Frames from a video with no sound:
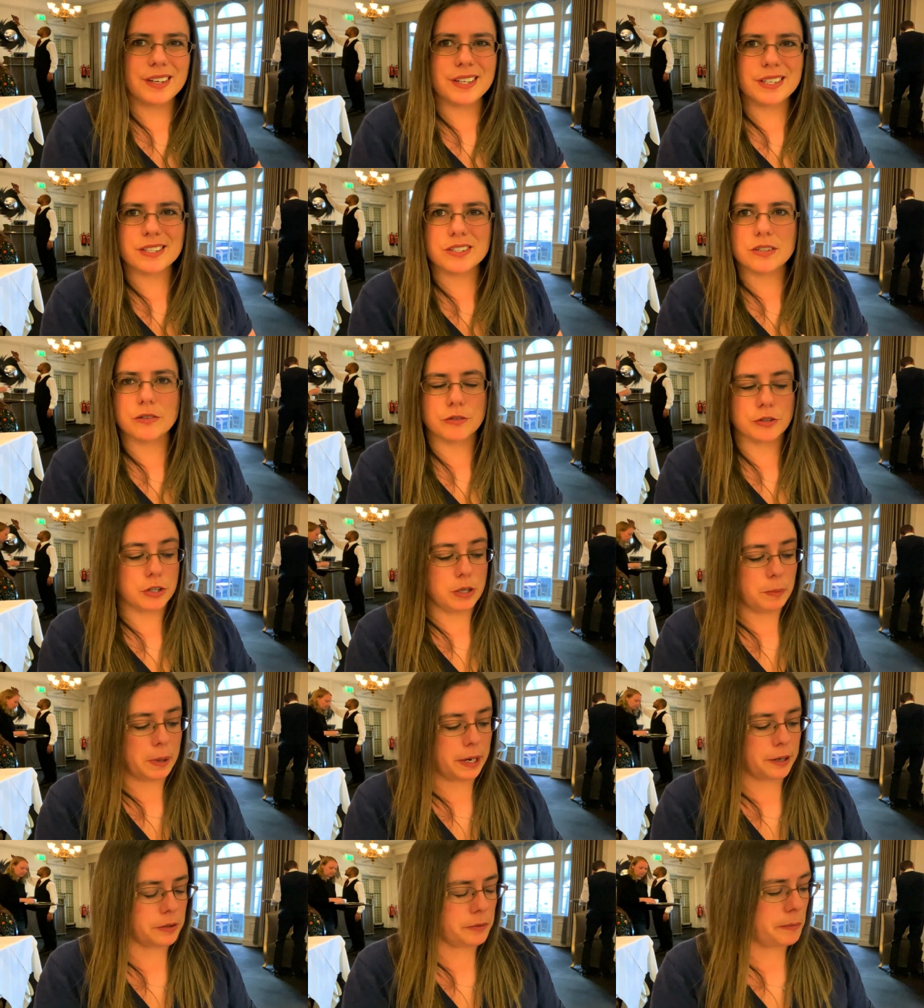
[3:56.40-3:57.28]
it's not too
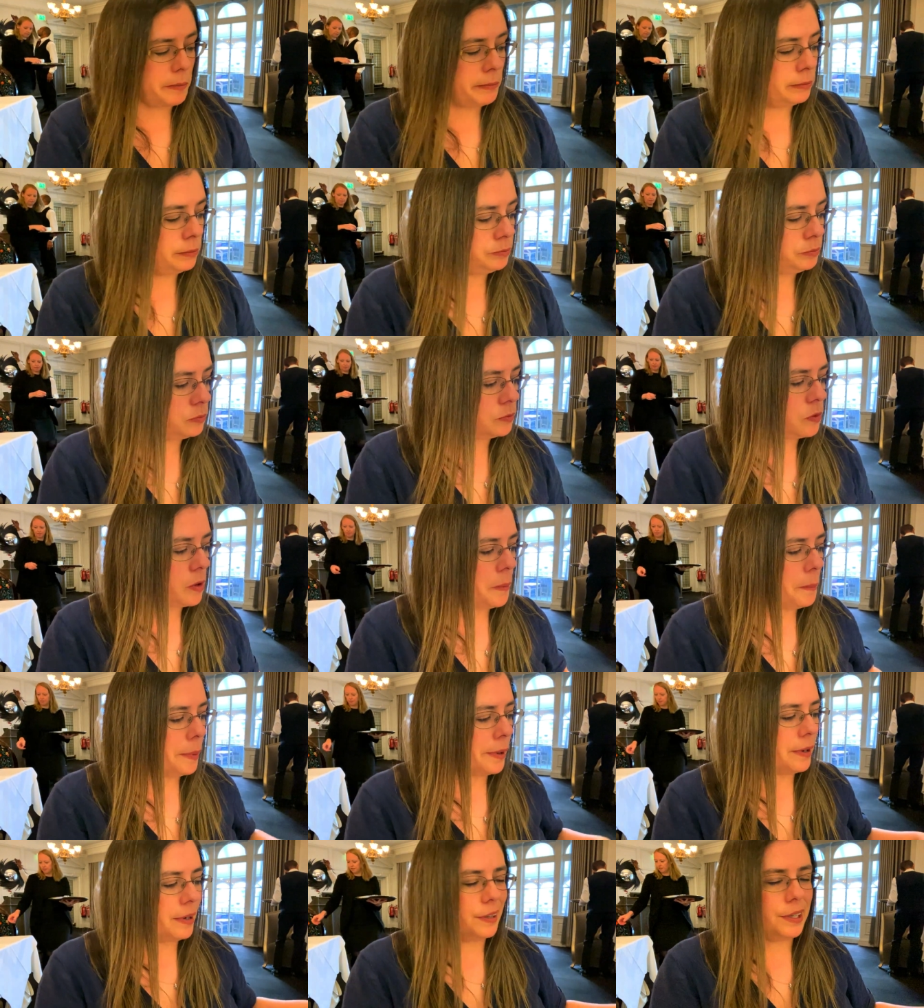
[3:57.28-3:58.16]
bad.
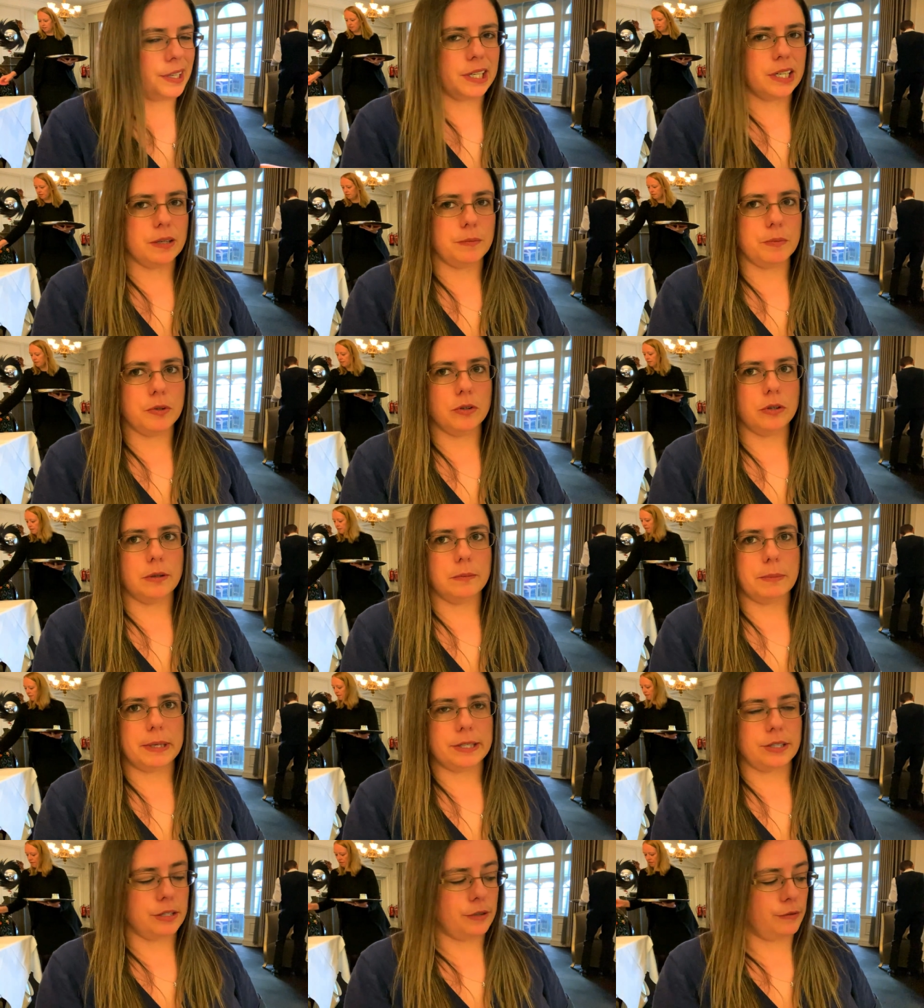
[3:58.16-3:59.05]
But again, I'm not a
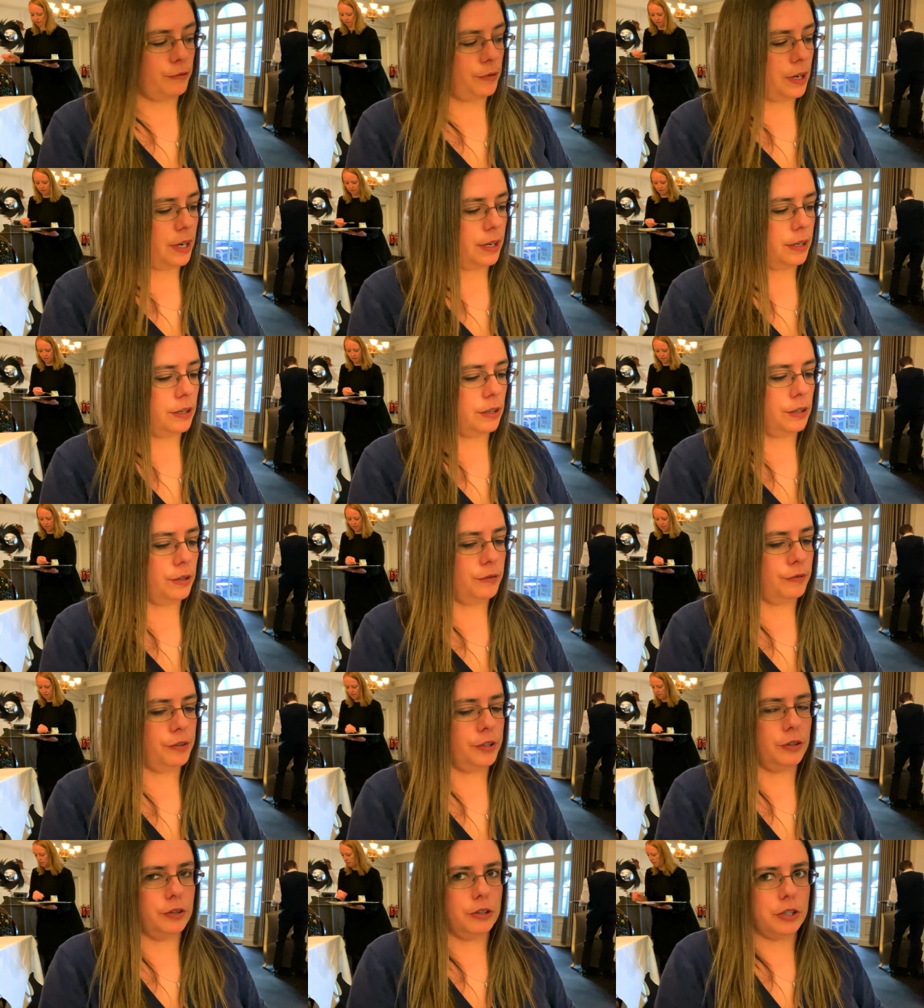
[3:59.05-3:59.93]
massive fan of
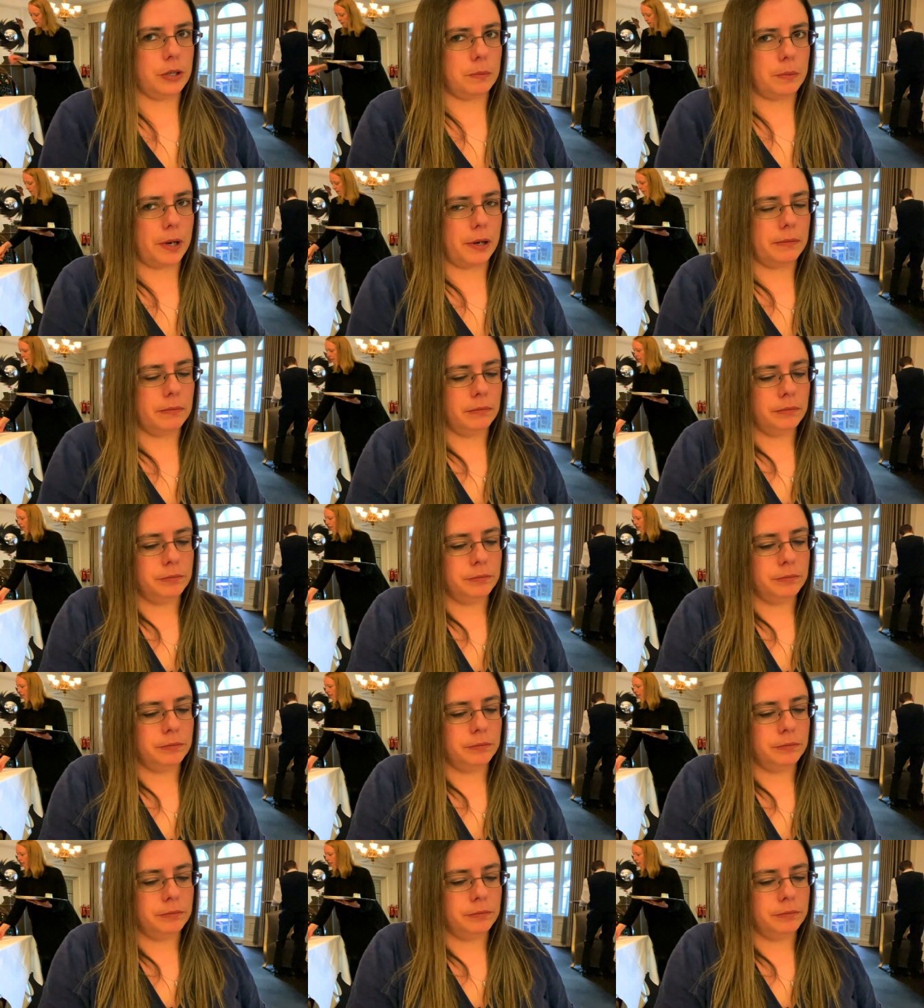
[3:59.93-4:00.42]
cucumber.